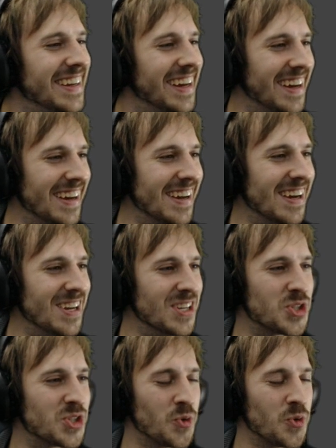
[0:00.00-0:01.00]
ah,
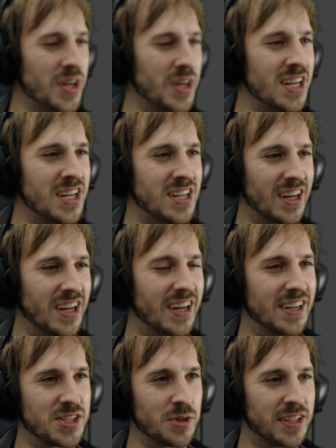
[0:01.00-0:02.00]
sweet. Uh, so,